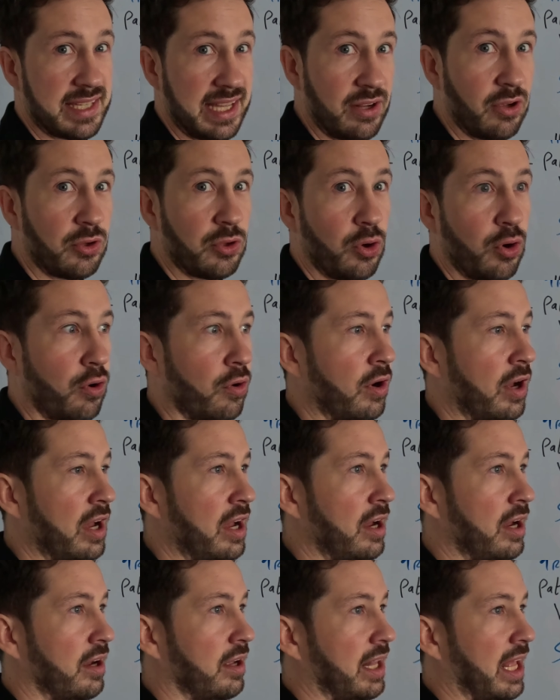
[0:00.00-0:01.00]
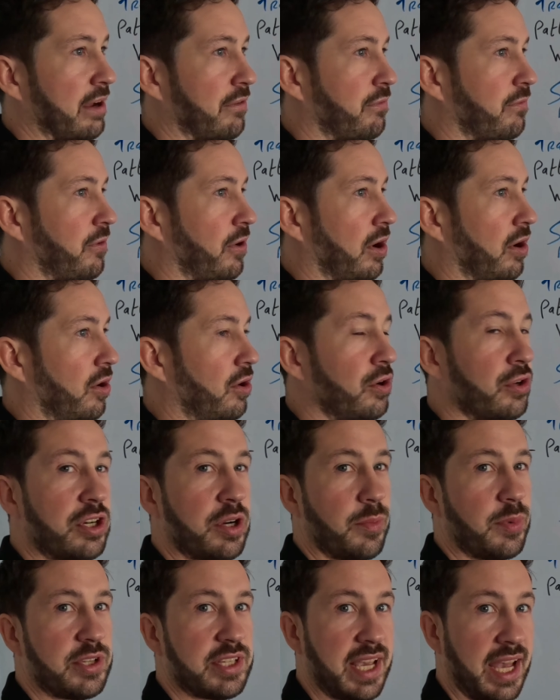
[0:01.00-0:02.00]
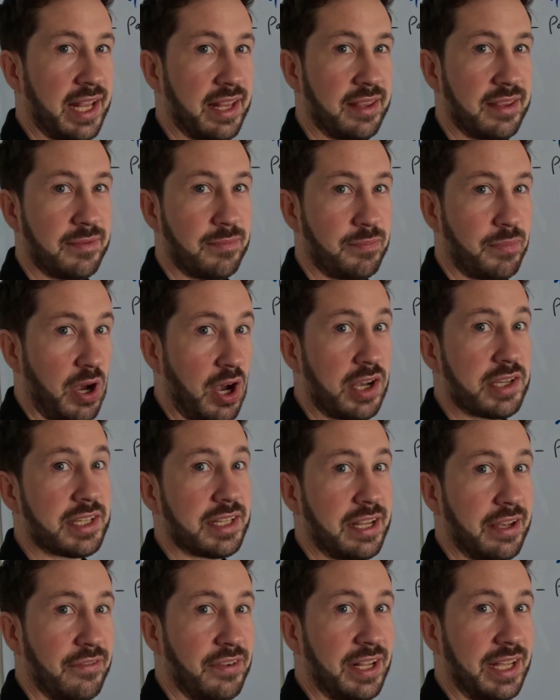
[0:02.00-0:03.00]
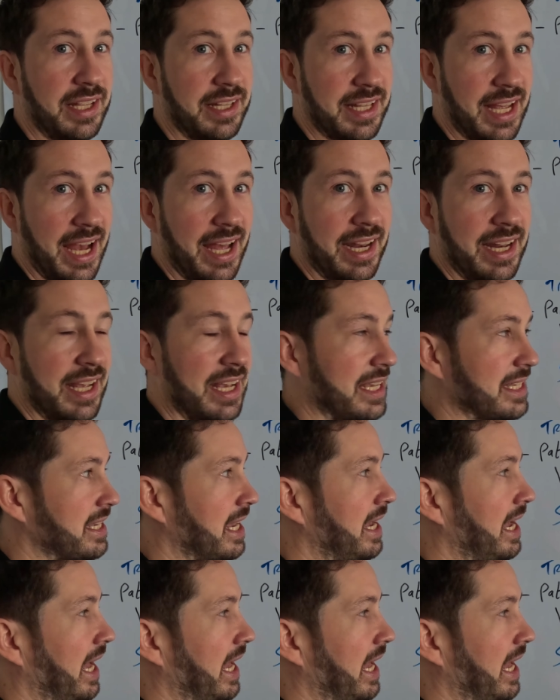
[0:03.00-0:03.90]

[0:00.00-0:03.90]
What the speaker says: They don't know like for 100% positivity that it is.